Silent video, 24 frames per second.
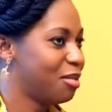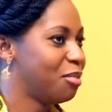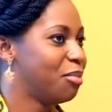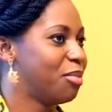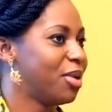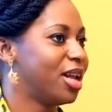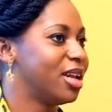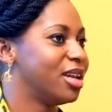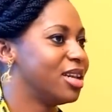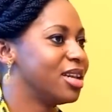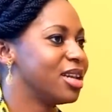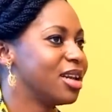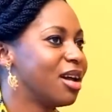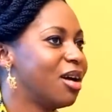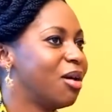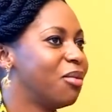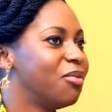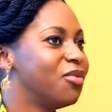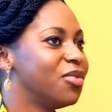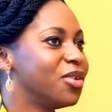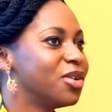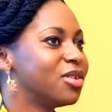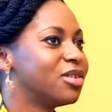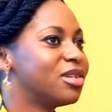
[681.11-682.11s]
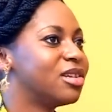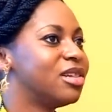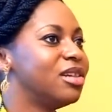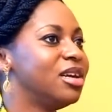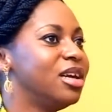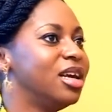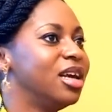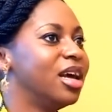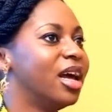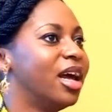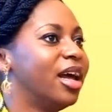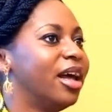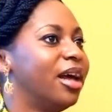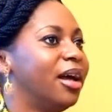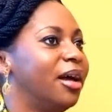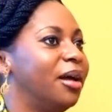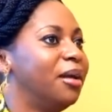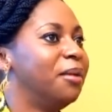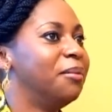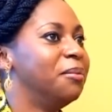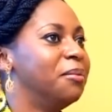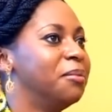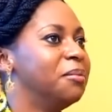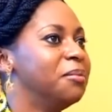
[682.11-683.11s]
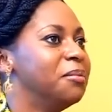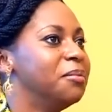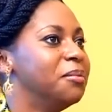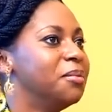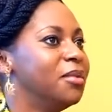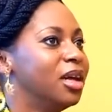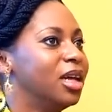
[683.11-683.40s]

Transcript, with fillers: But obviously, um,